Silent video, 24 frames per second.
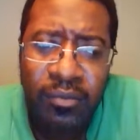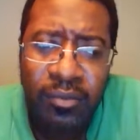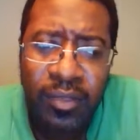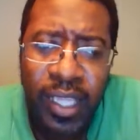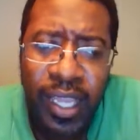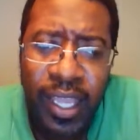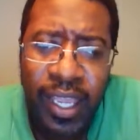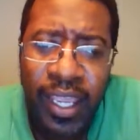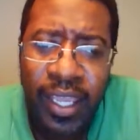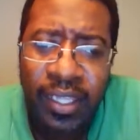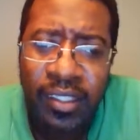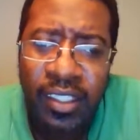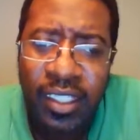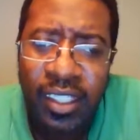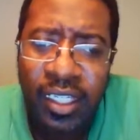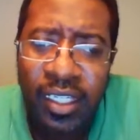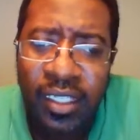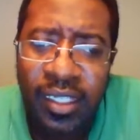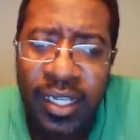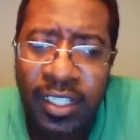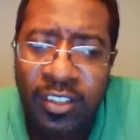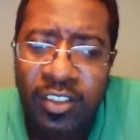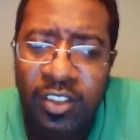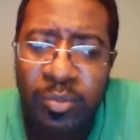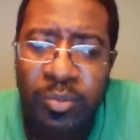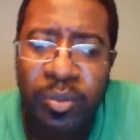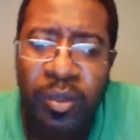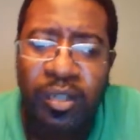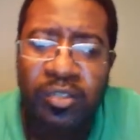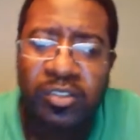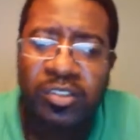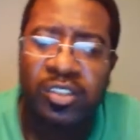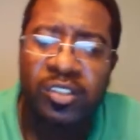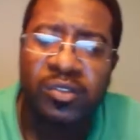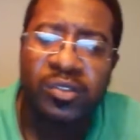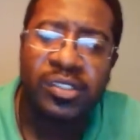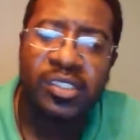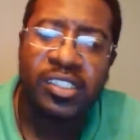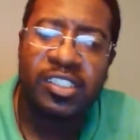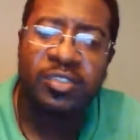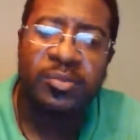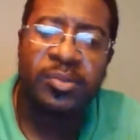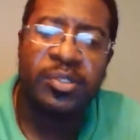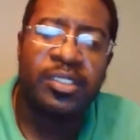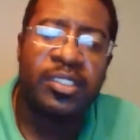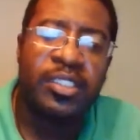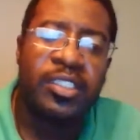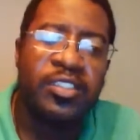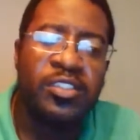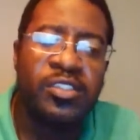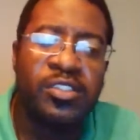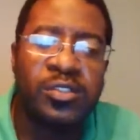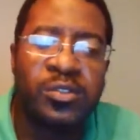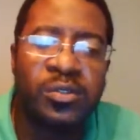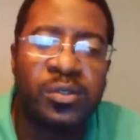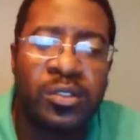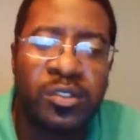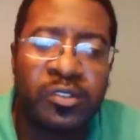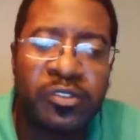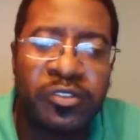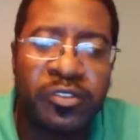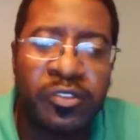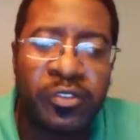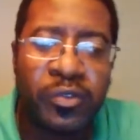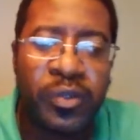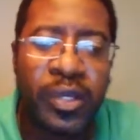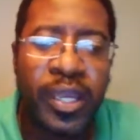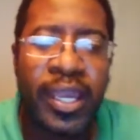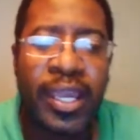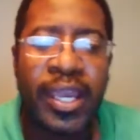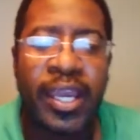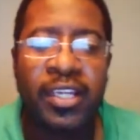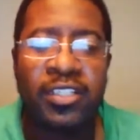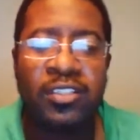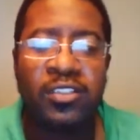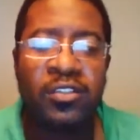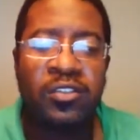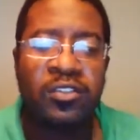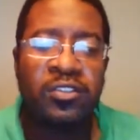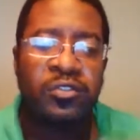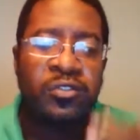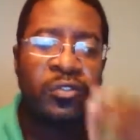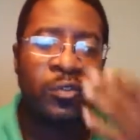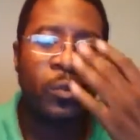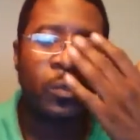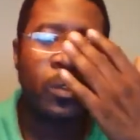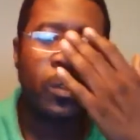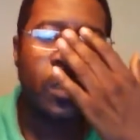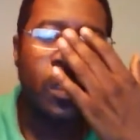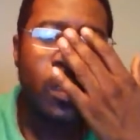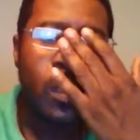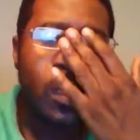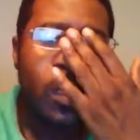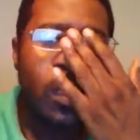that the National Park Service has been issued a few hazards for